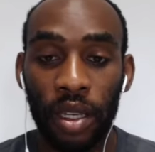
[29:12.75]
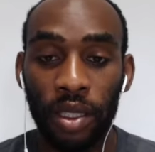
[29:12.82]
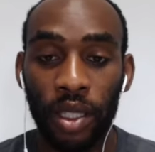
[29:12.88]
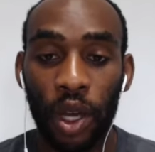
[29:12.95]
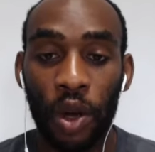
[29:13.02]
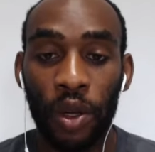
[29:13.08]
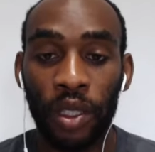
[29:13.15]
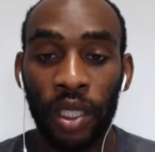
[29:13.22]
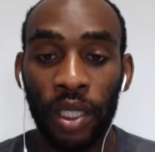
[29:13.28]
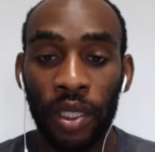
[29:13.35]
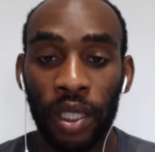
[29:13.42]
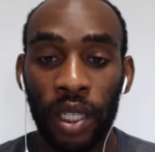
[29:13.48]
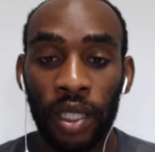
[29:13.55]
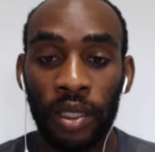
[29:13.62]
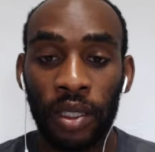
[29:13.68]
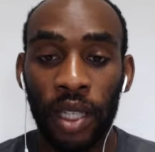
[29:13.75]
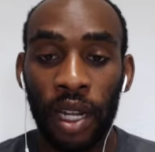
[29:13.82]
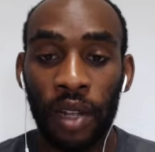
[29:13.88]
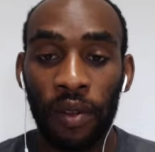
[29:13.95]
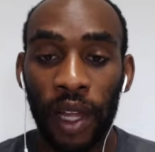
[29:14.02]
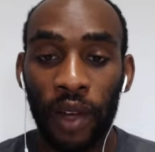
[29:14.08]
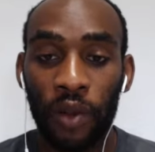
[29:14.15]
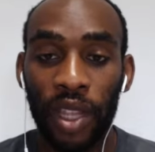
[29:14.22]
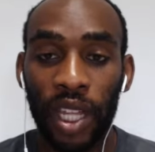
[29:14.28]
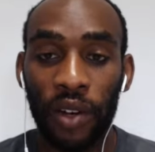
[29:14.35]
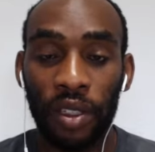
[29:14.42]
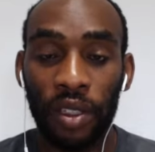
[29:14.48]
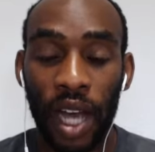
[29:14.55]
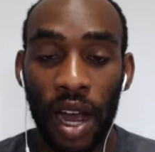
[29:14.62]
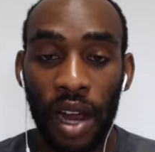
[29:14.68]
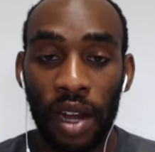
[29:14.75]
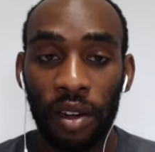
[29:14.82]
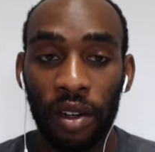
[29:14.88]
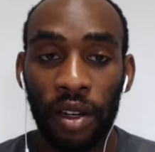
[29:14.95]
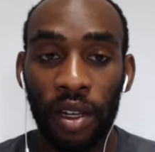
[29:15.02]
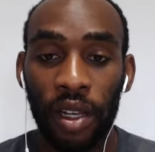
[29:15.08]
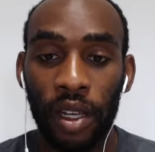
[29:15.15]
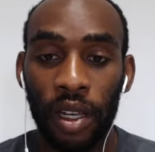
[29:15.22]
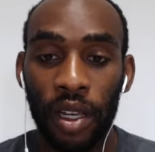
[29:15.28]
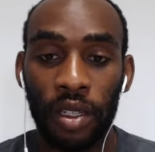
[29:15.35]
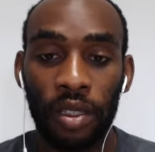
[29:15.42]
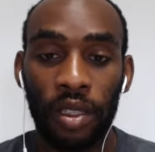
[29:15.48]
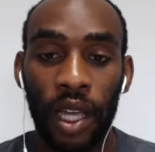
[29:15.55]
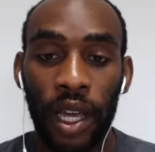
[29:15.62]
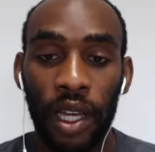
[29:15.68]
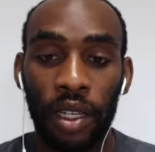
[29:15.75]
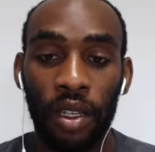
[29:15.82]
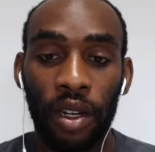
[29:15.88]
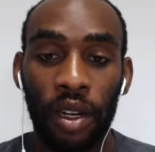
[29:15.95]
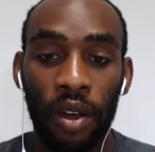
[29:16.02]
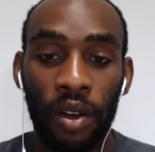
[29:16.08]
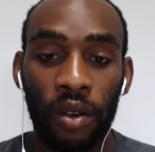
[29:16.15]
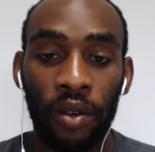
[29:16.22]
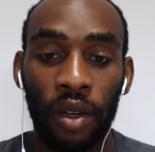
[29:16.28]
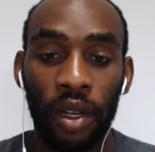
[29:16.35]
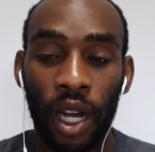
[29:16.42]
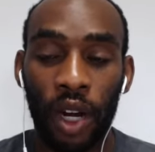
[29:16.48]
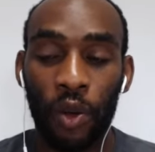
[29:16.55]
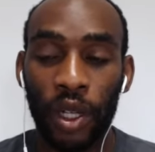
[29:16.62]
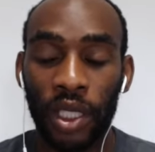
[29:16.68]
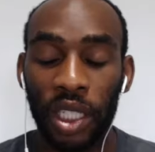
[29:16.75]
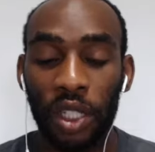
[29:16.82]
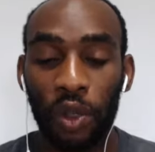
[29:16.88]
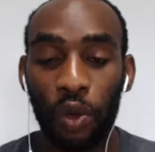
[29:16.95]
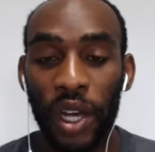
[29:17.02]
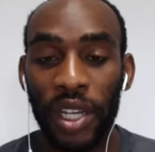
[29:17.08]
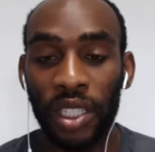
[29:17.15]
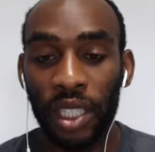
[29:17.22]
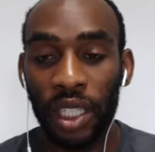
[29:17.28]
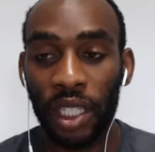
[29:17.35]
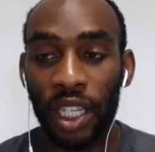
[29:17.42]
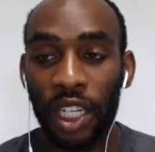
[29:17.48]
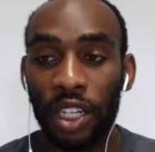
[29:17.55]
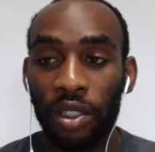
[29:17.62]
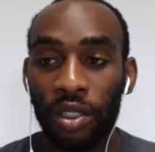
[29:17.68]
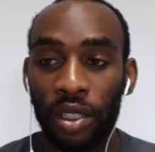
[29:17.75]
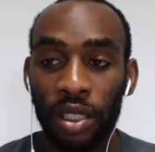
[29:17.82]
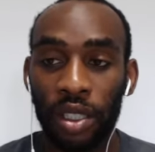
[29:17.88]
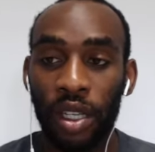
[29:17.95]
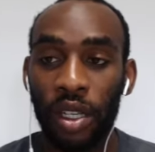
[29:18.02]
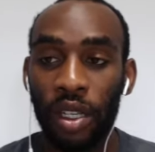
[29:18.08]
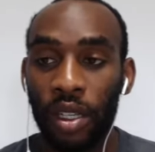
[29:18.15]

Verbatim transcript: So instead of like when they retire, it's like, you know, I don't want to say you're wasting years